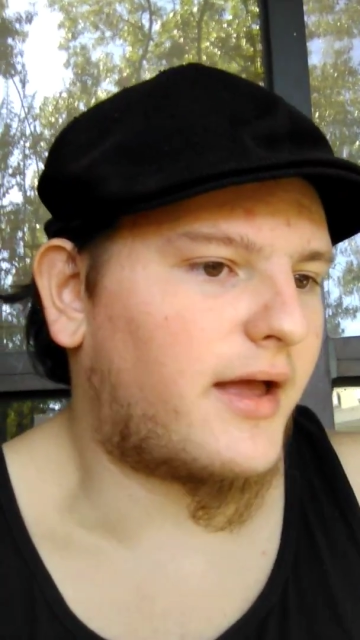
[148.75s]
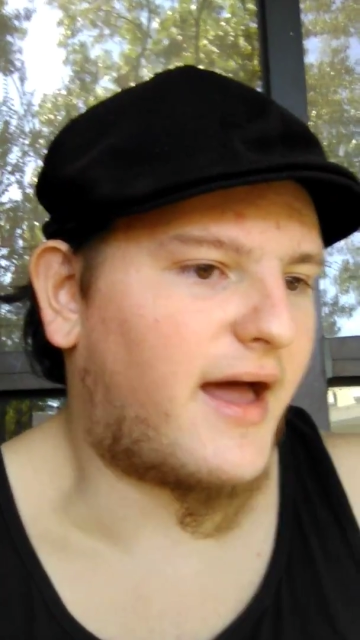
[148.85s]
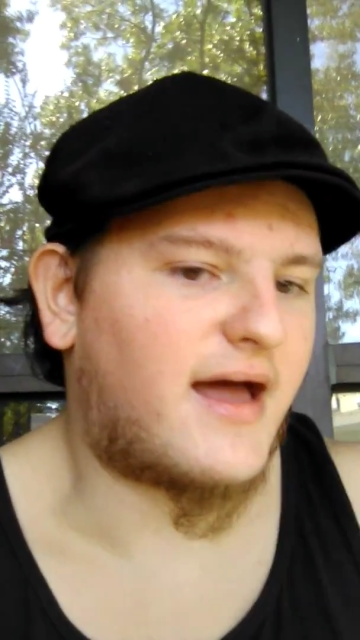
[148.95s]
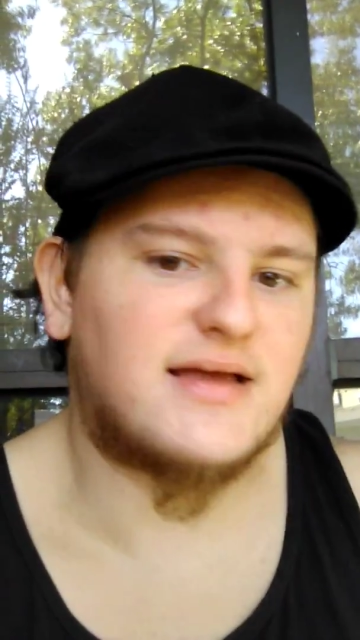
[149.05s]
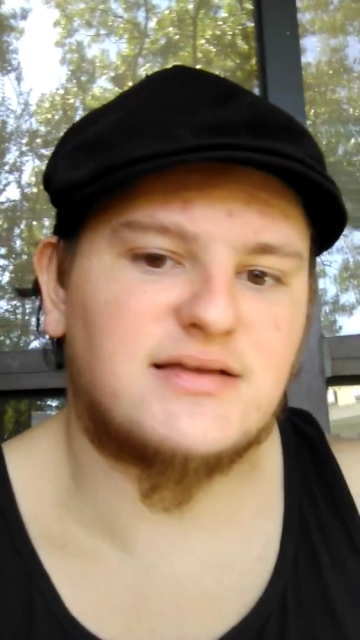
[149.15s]

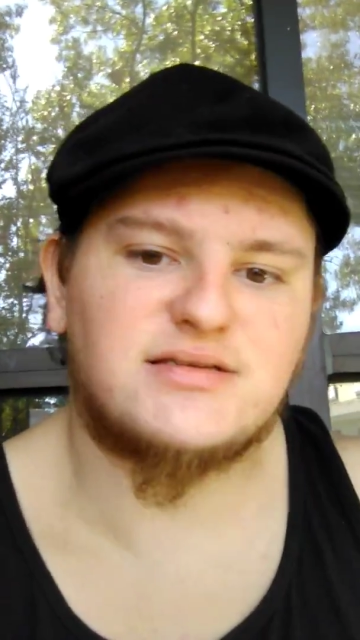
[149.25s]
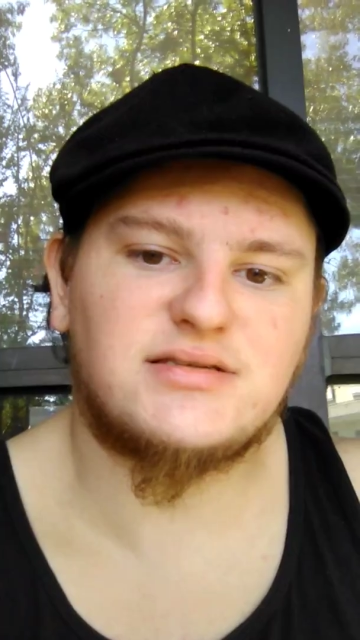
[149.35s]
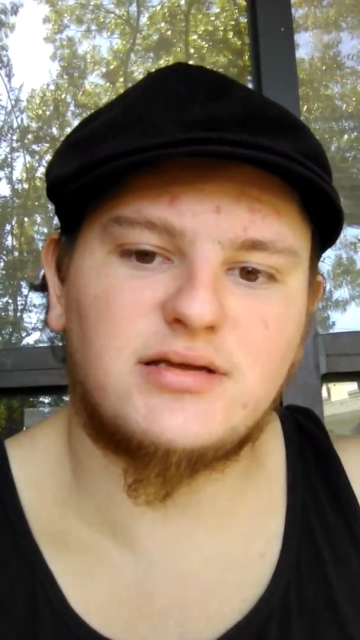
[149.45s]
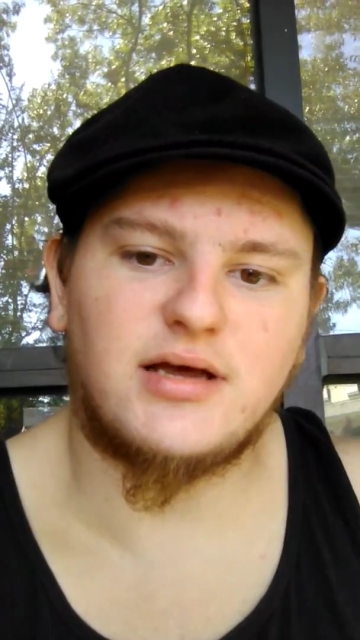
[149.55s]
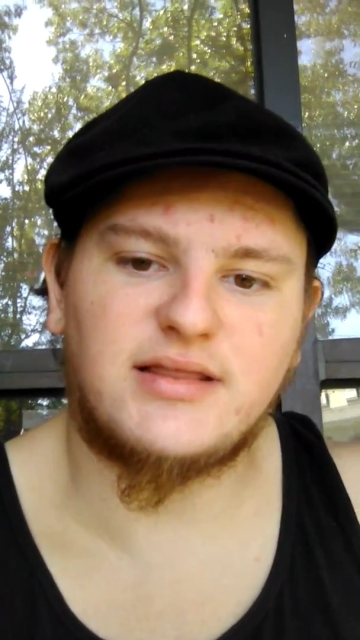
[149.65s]

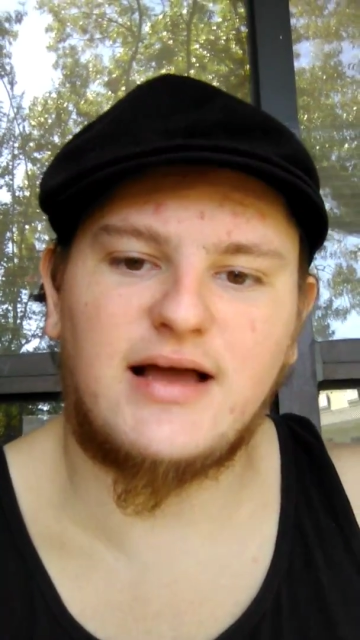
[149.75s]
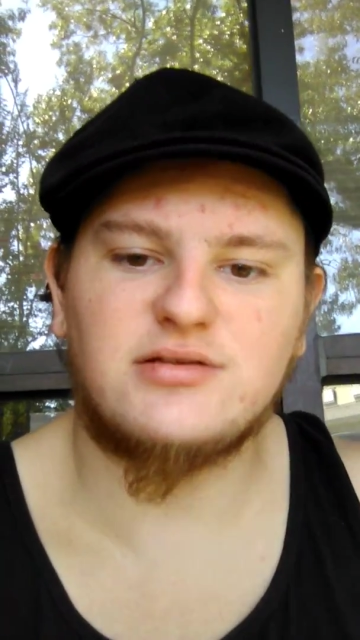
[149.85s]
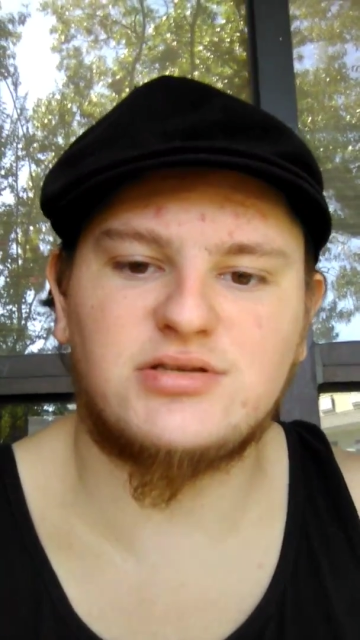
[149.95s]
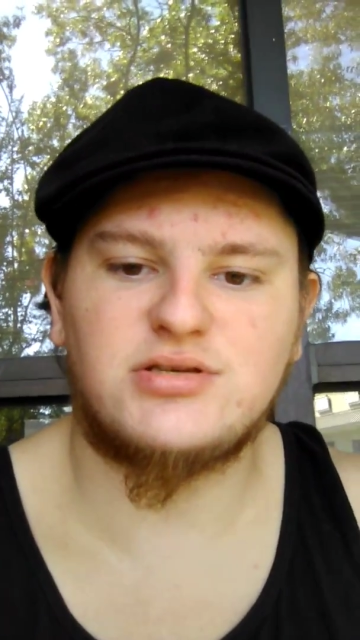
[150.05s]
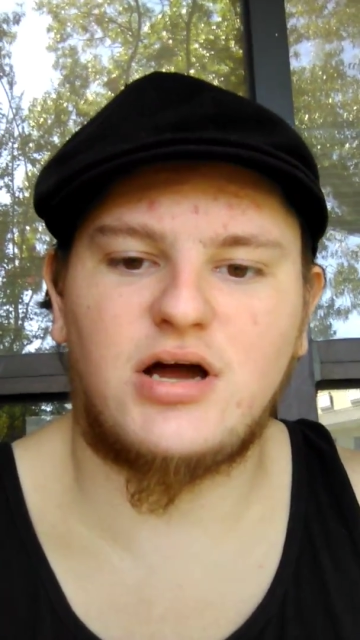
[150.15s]
has
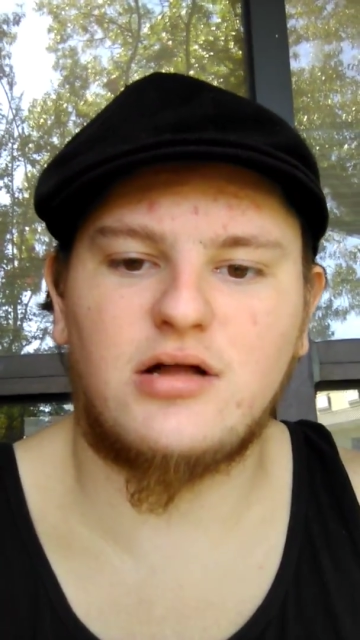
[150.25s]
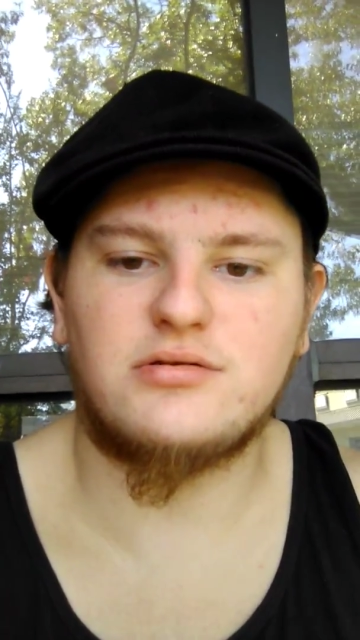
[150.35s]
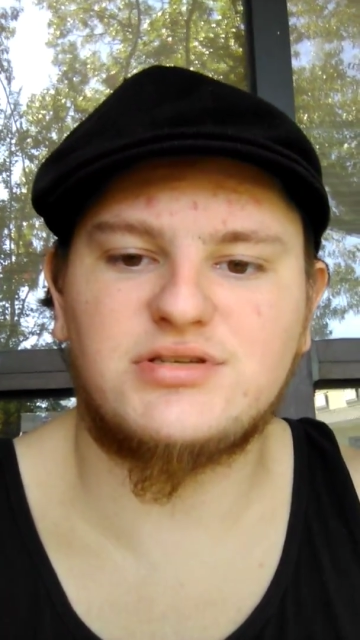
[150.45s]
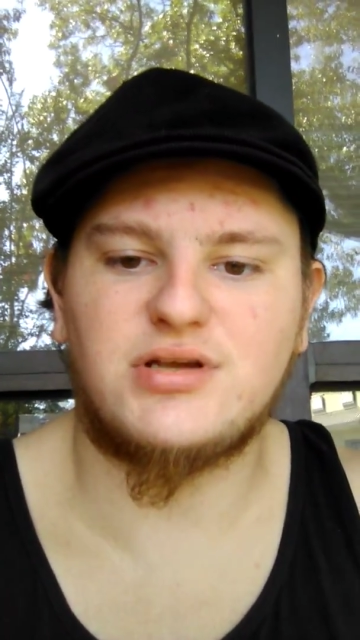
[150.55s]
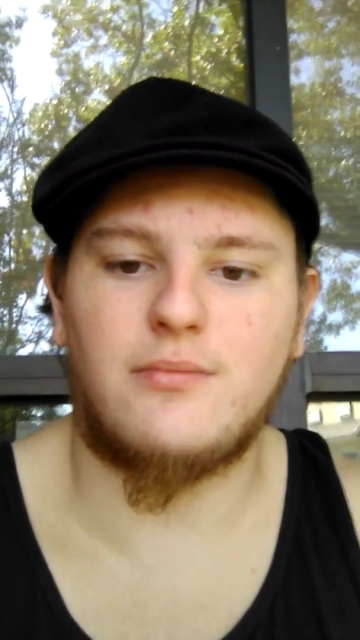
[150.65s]

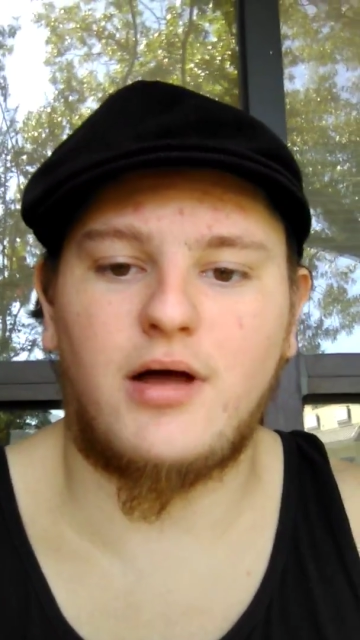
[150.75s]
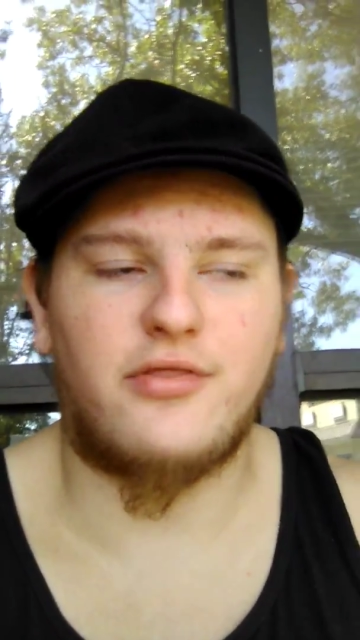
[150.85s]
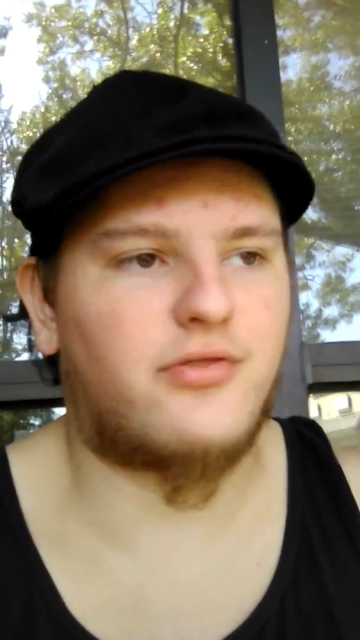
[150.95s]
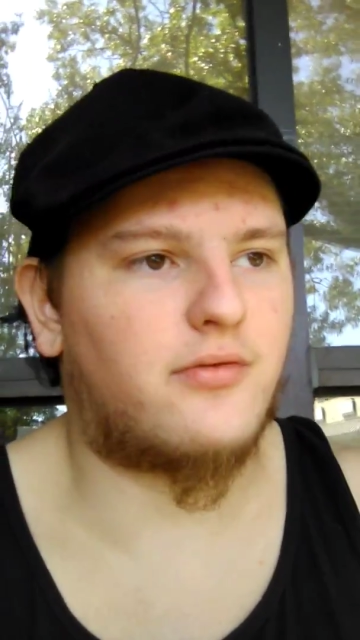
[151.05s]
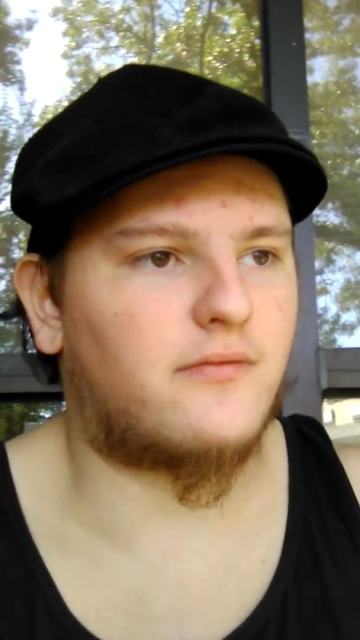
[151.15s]
$1,000 a month
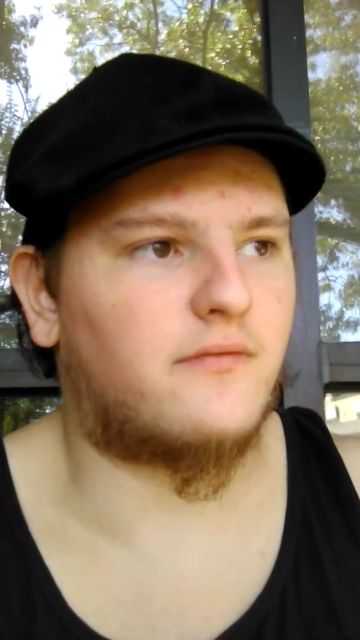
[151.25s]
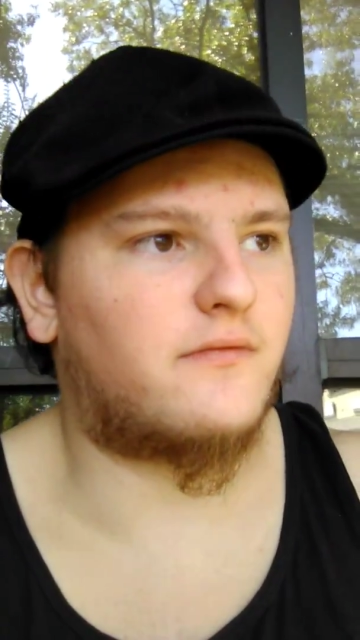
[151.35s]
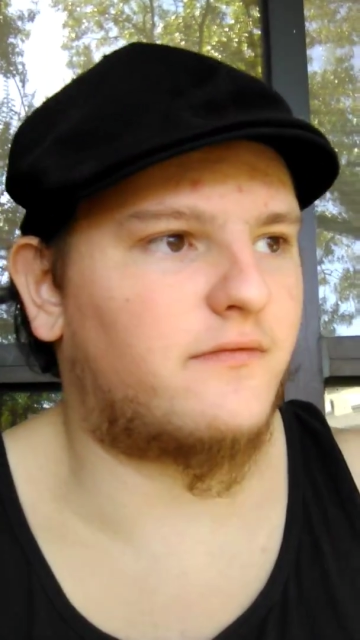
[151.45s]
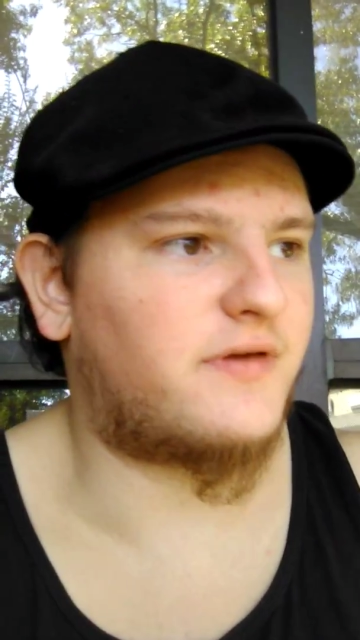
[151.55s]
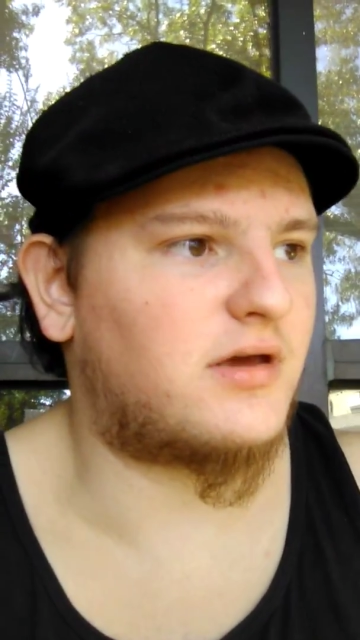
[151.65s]

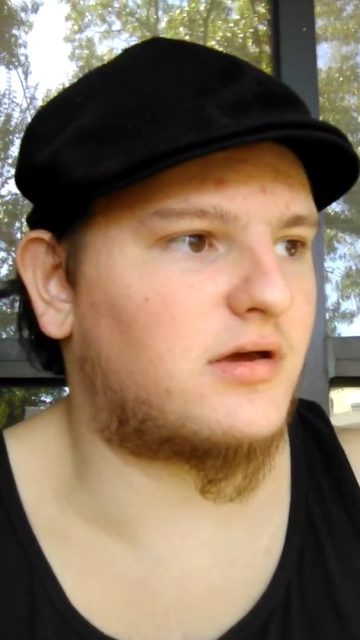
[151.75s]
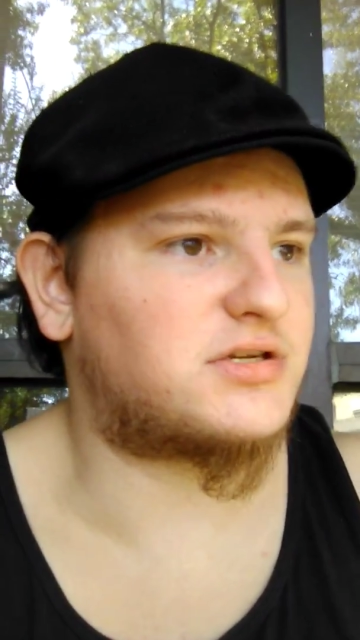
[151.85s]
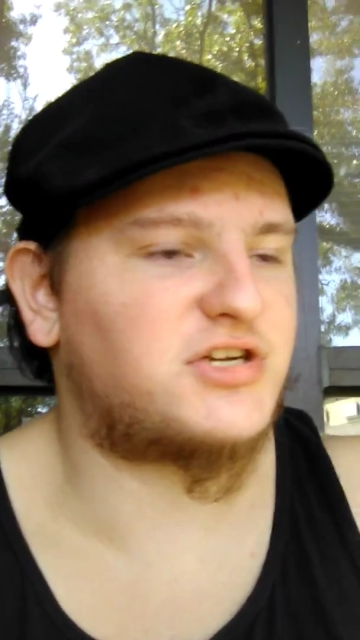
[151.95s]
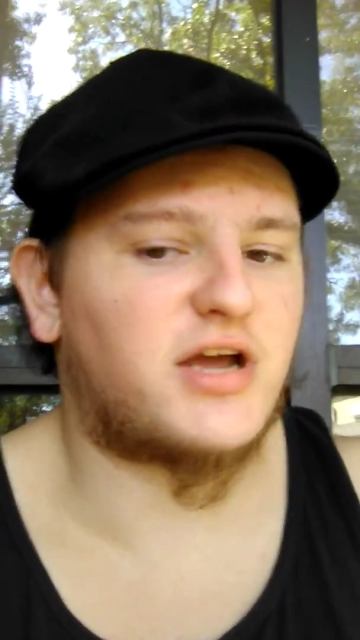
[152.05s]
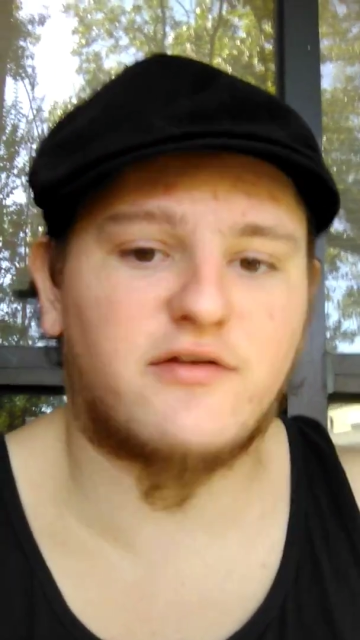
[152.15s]
via a
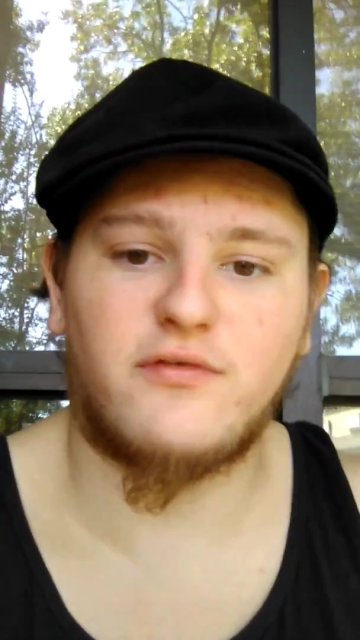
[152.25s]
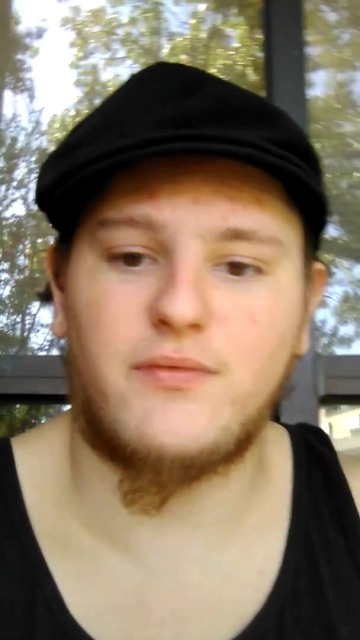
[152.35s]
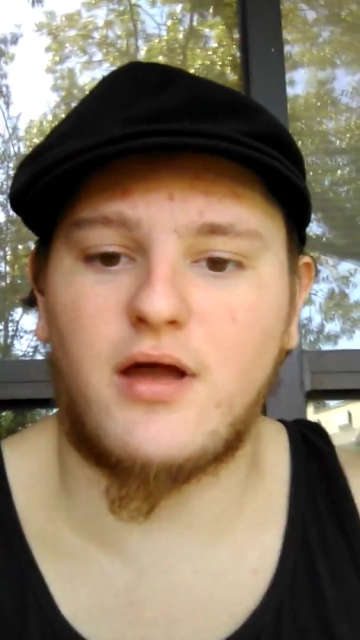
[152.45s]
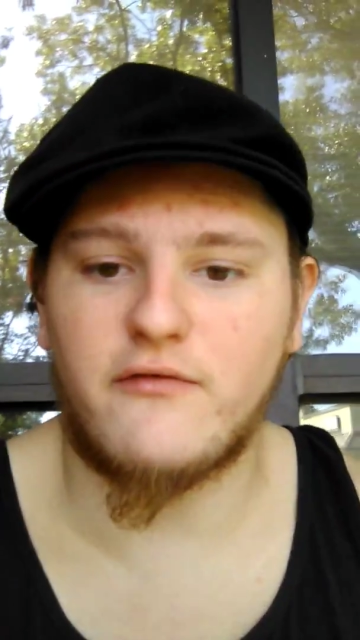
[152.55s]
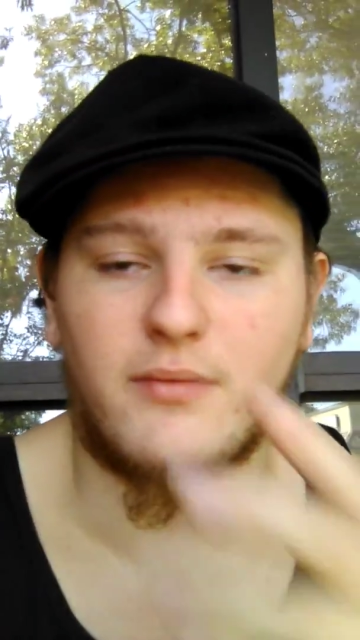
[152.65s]
check from
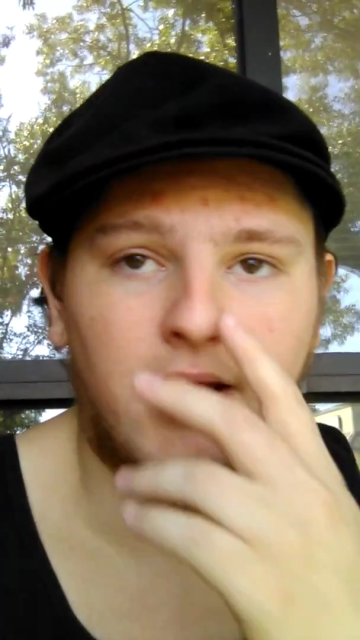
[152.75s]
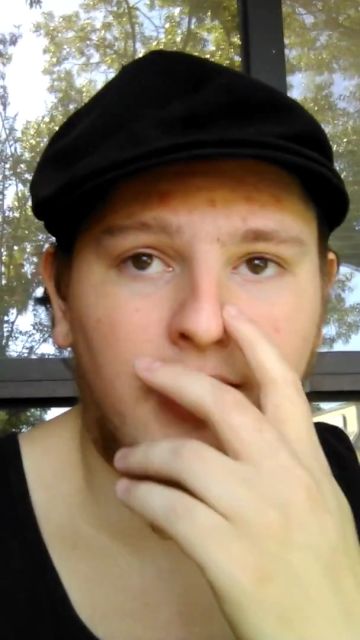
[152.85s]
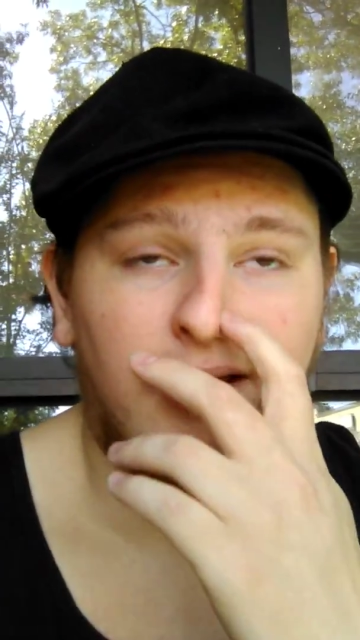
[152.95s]
the government.